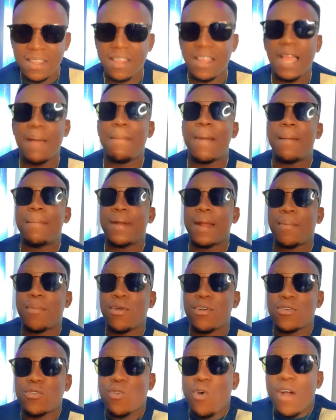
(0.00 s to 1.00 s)
e ma bra bo
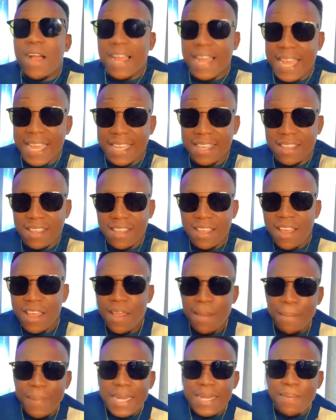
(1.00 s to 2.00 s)
no konkan
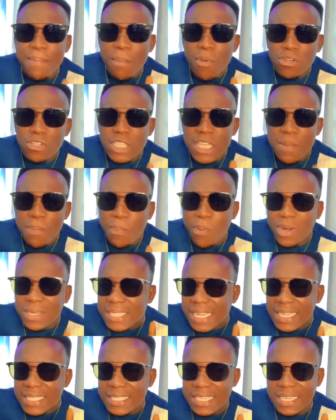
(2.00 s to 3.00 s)
but the most
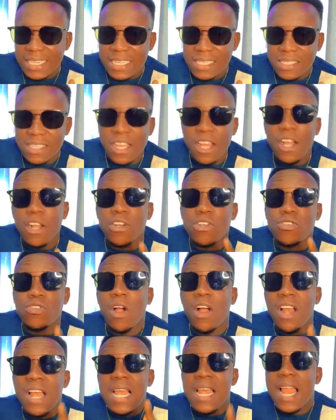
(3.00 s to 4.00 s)
important thing is
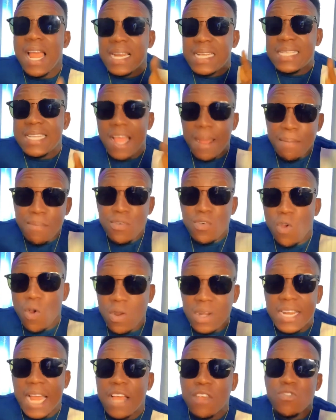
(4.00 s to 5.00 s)
don't let them
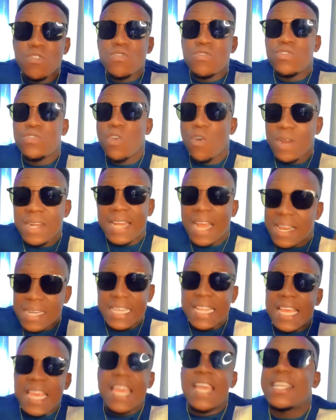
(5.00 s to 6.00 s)
know that
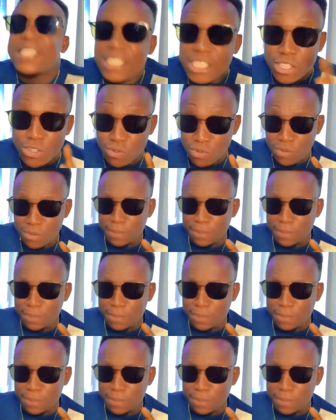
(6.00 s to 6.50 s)
they hate you.